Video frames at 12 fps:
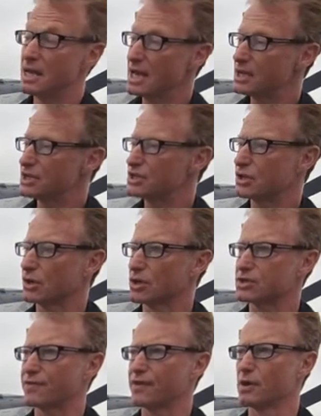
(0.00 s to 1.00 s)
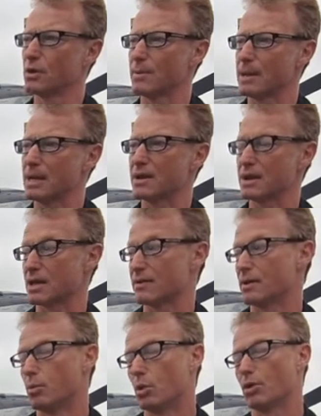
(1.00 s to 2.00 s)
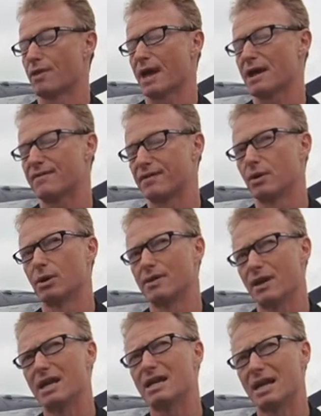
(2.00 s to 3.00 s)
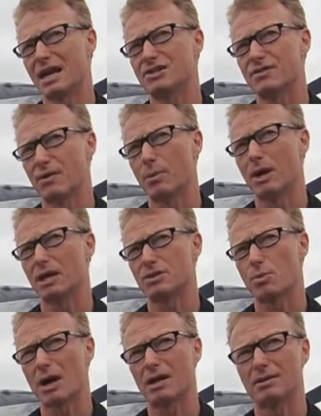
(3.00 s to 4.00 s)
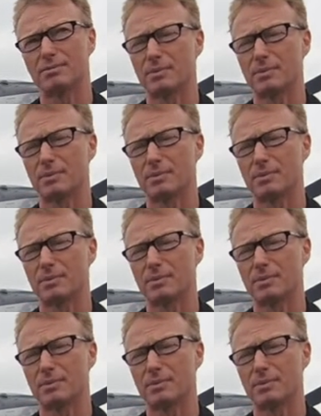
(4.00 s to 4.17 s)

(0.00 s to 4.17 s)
Yeah, she's got lots of fuel. I mean, you know, in the war they had fuel in the leading edge of the wing as well.